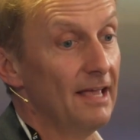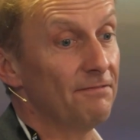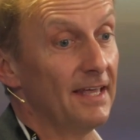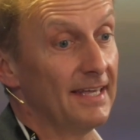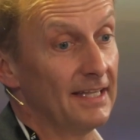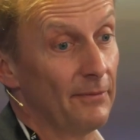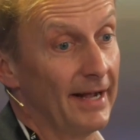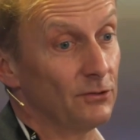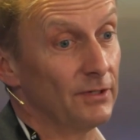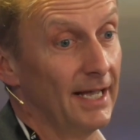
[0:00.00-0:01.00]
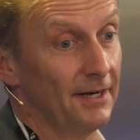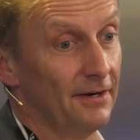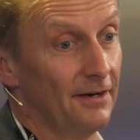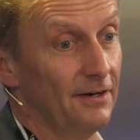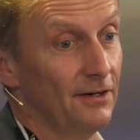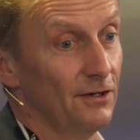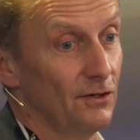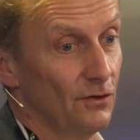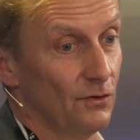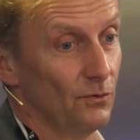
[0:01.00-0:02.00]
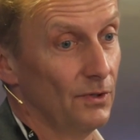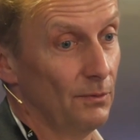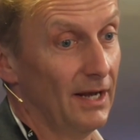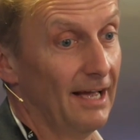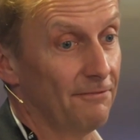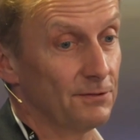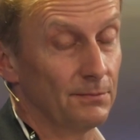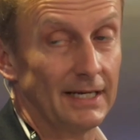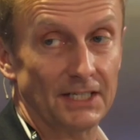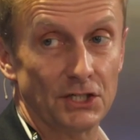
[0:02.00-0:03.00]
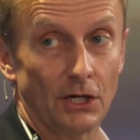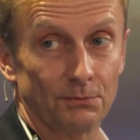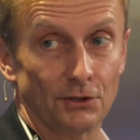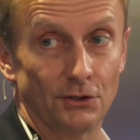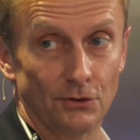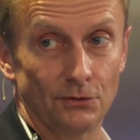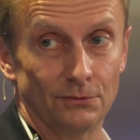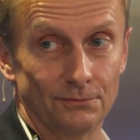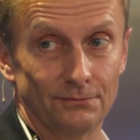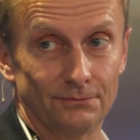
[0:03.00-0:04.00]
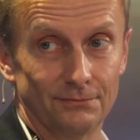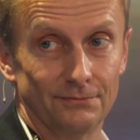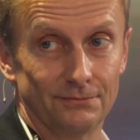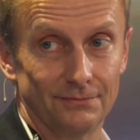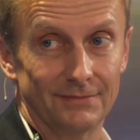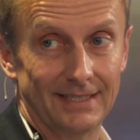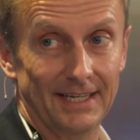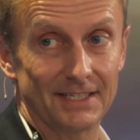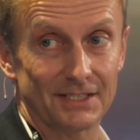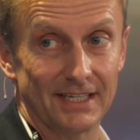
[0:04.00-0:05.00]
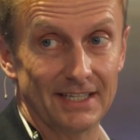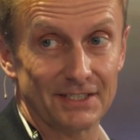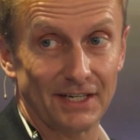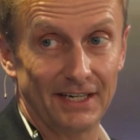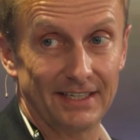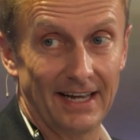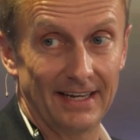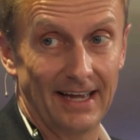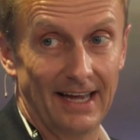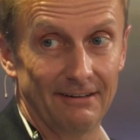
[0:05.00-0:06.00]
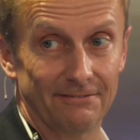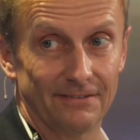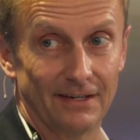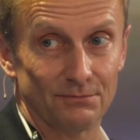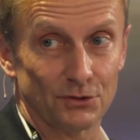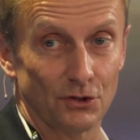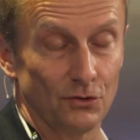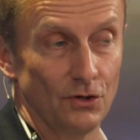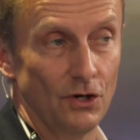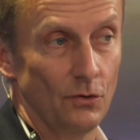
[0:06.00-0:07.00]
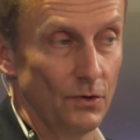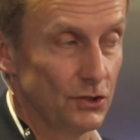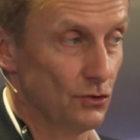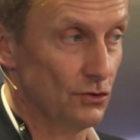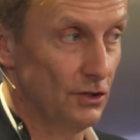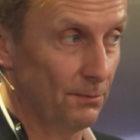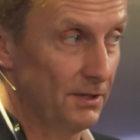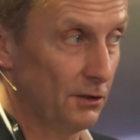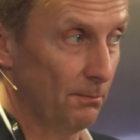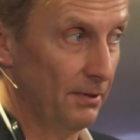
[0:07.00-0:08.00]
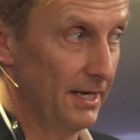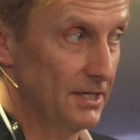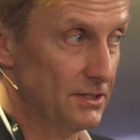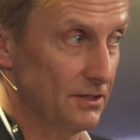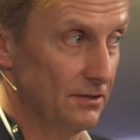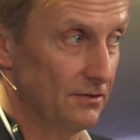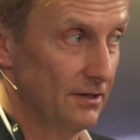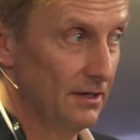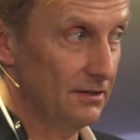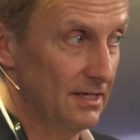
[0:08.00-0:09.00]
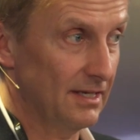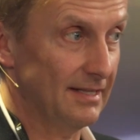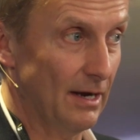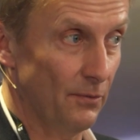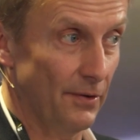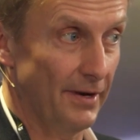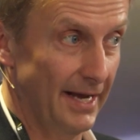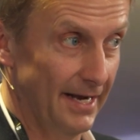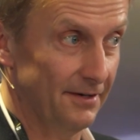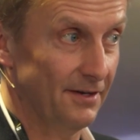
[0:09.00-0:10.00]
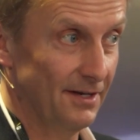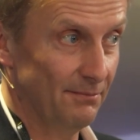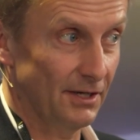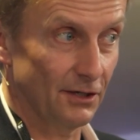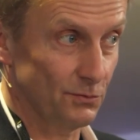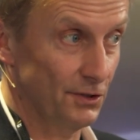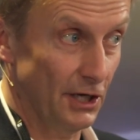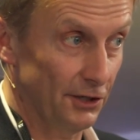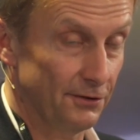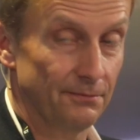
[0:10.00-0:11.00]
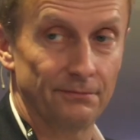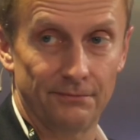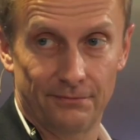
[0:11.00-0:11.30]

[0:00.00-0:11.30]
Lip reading: if they get their act together, we will have some catching up to do. That is the insight I have. So we should not be complacent, thinking that we're ahead, because we're not.